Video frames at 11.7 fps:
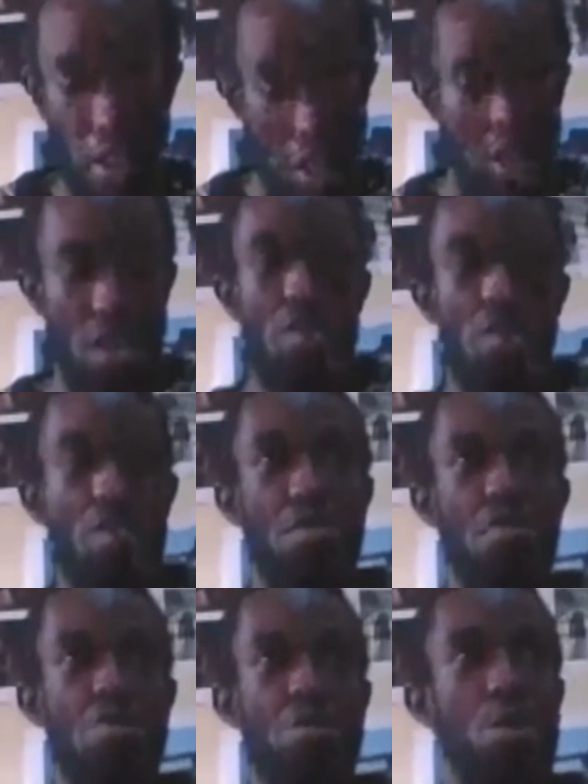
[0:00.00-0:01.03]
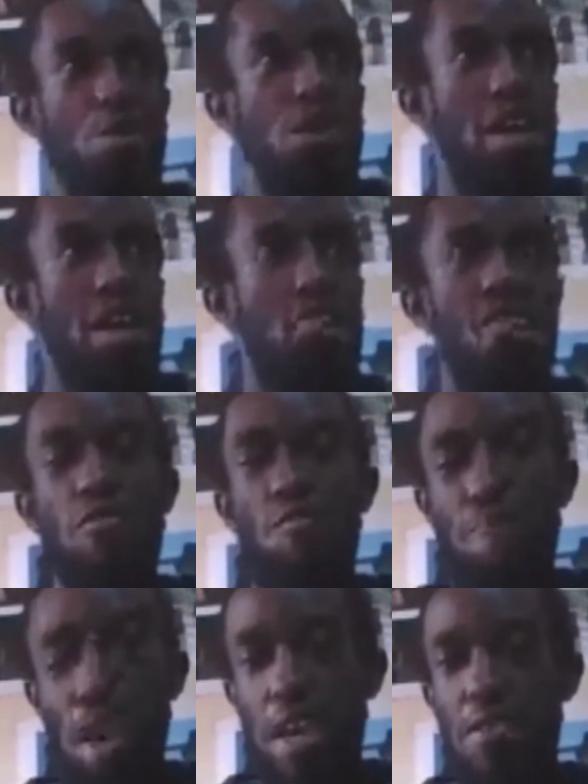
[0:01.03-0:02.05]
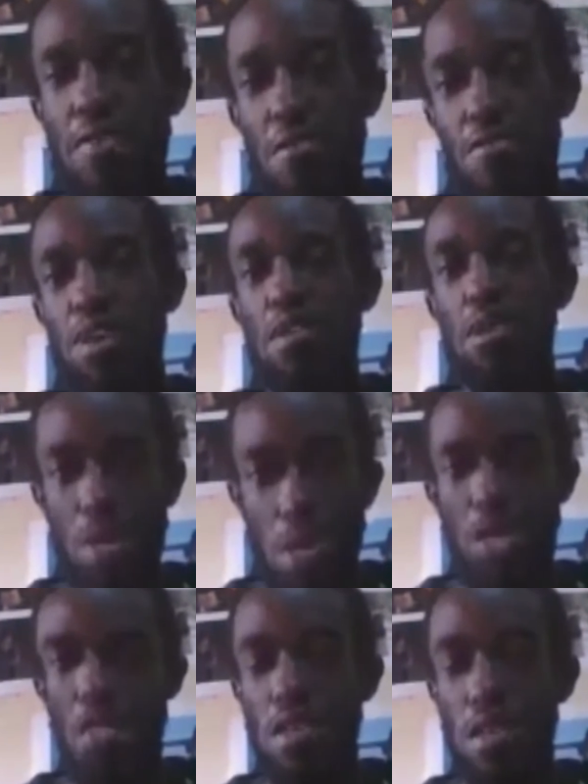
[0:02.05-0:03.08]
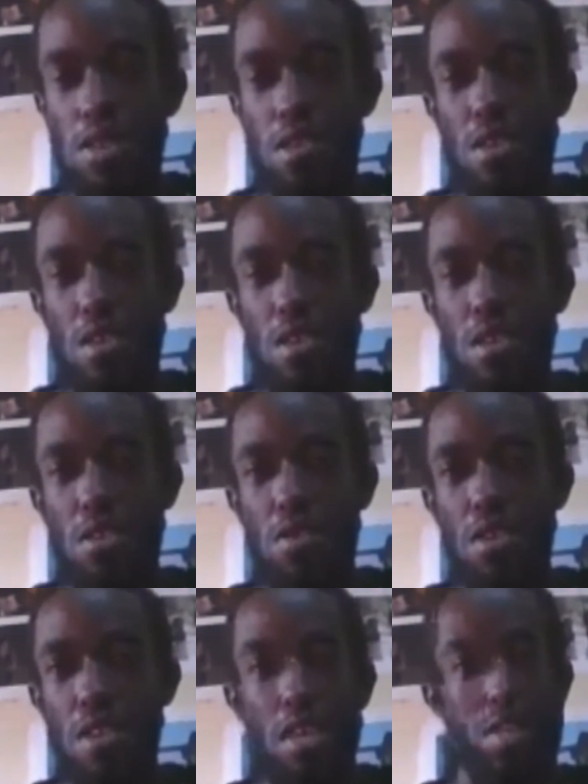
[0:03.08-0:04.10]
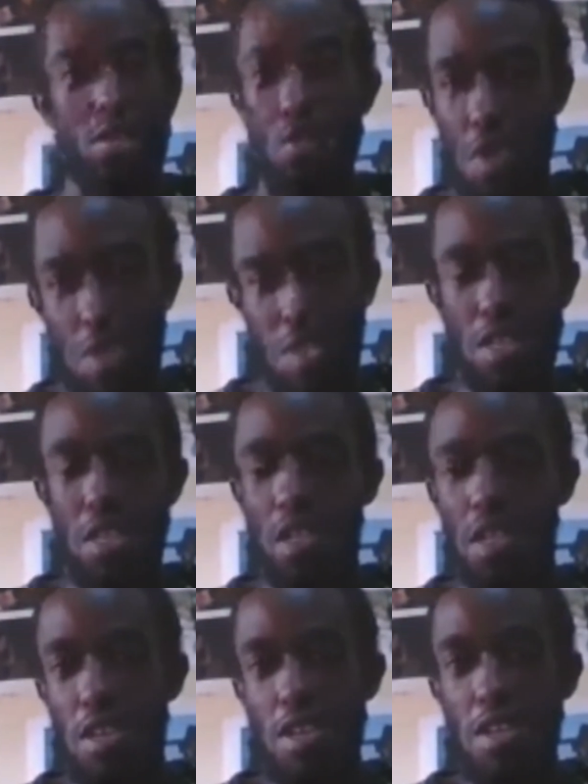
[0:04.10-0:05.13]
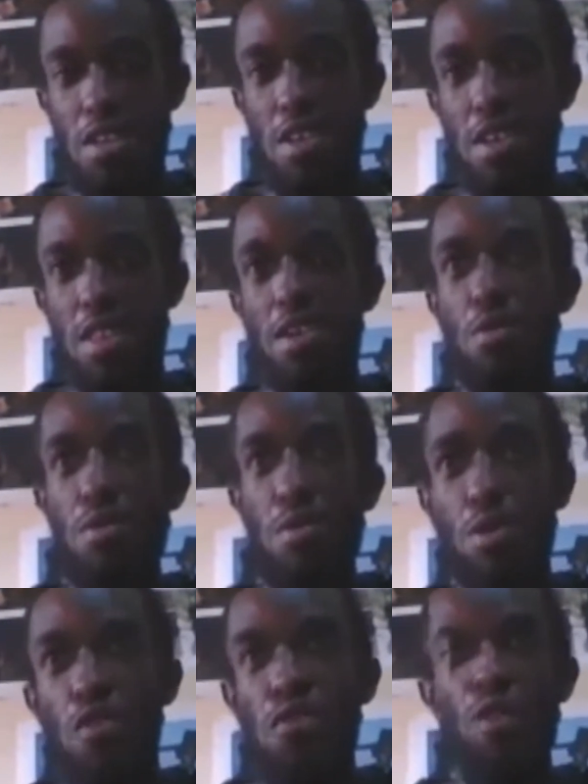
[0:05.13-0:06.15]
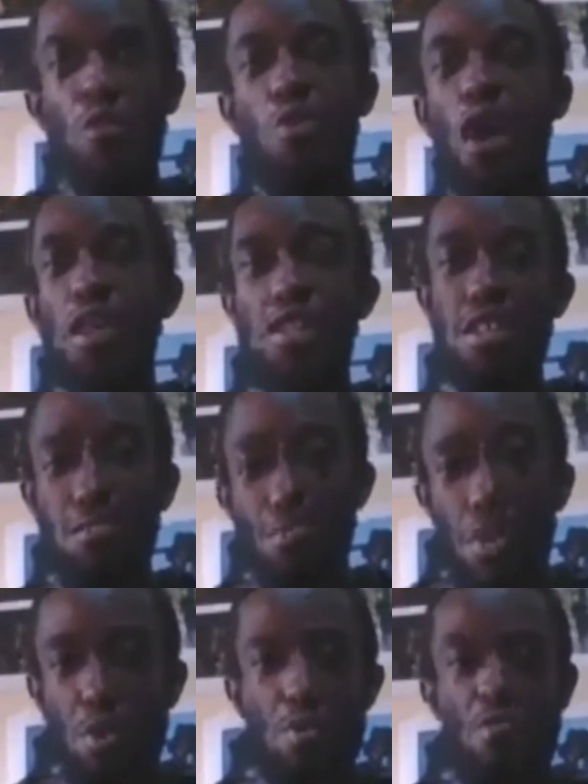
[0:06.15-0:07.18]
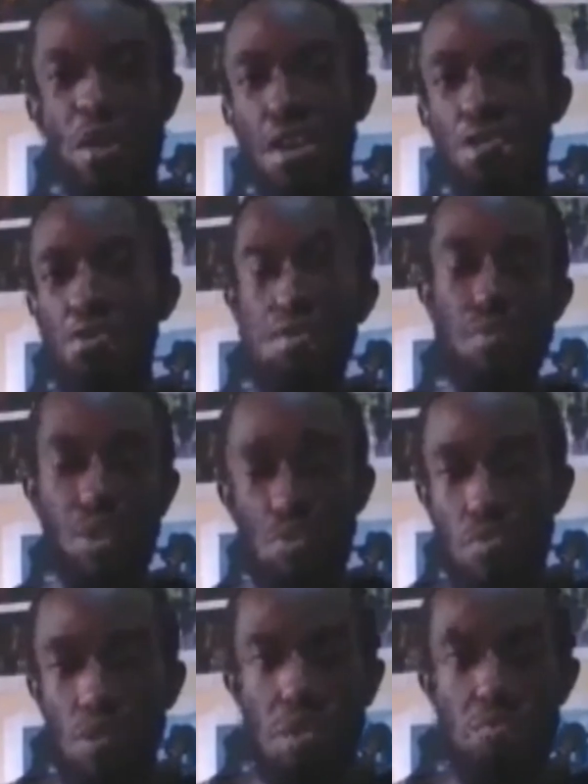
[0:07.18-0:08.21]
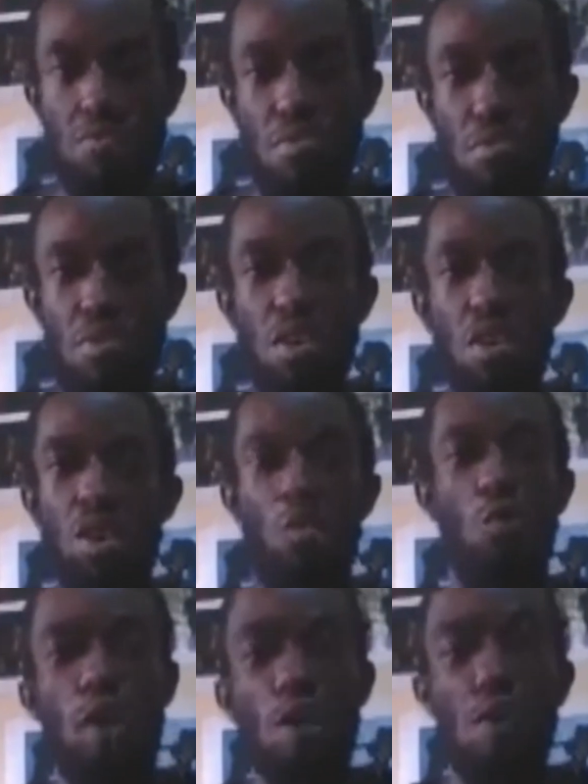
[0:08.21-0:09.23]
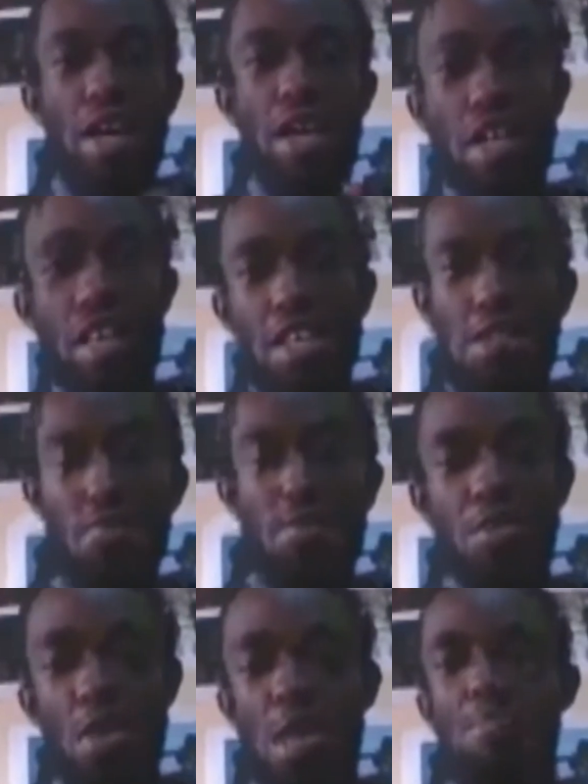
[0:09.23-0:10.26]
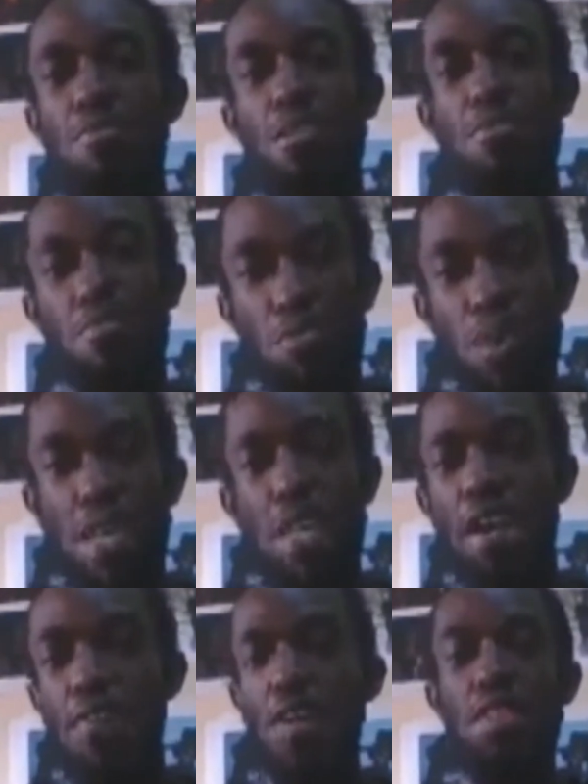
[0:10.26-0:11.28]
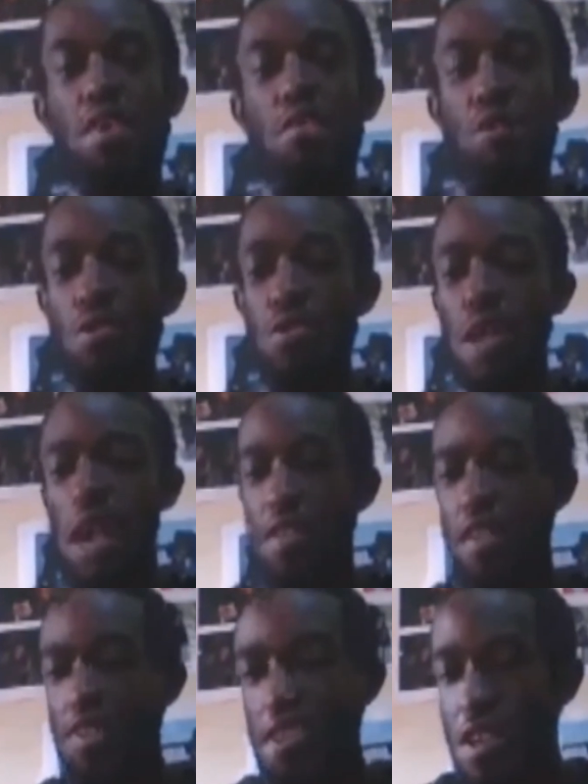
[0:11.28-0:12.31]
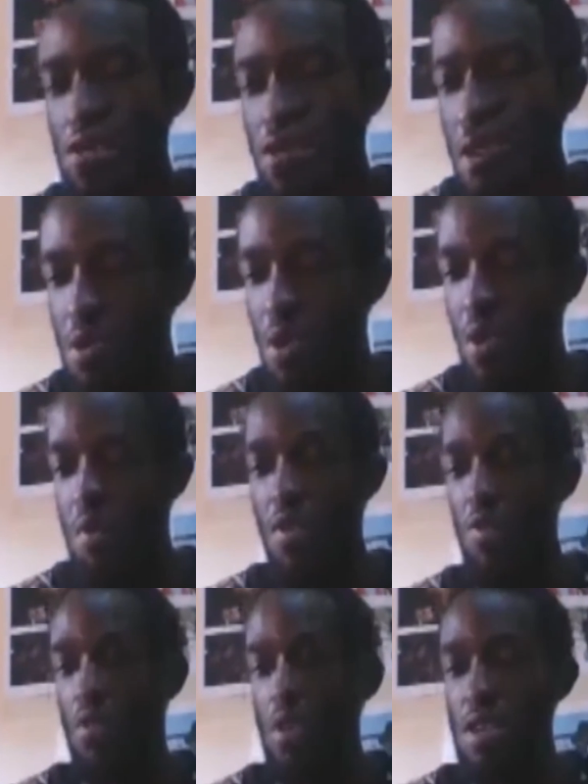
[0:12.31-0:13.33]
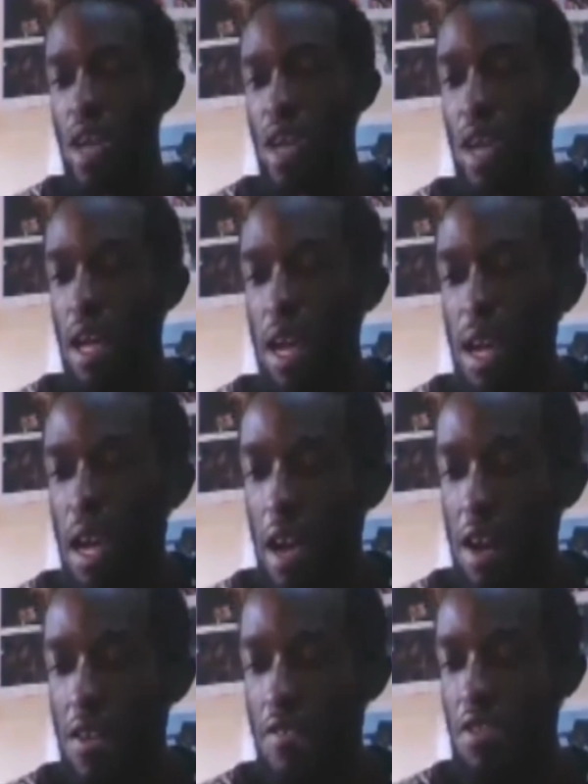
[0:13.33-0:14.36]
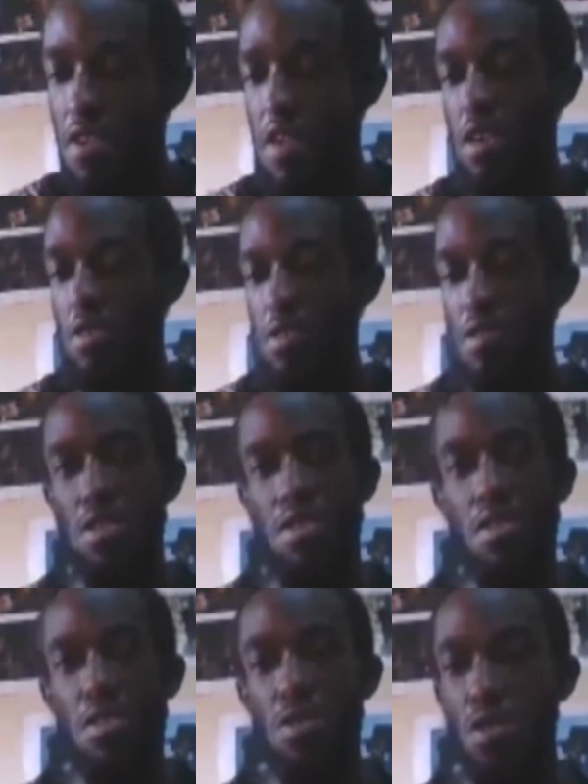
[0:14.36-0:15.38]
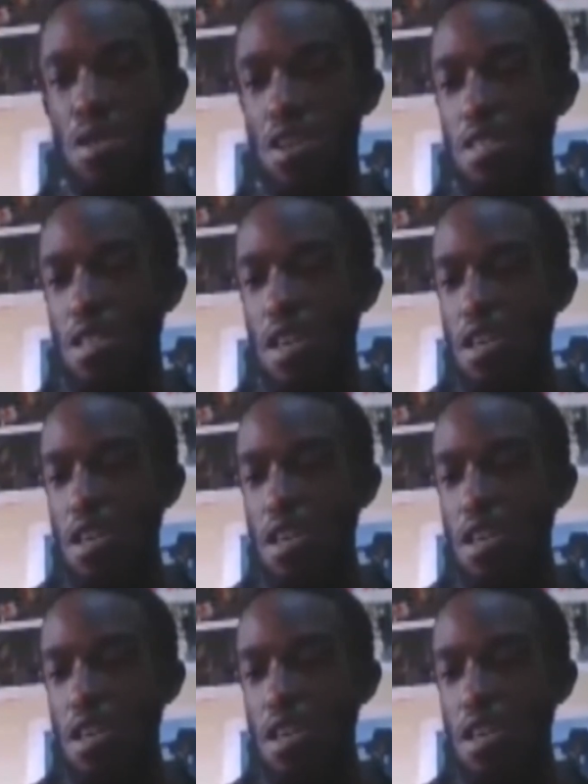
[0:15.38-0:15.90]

you will not go to shoot Life of Pi from an ocean. You get, that's crazy. They will do for you a simple room and a simple swimming pool where you can easily put your cameras properly, and then they will do the other things for you, all the water and everything else. You understand?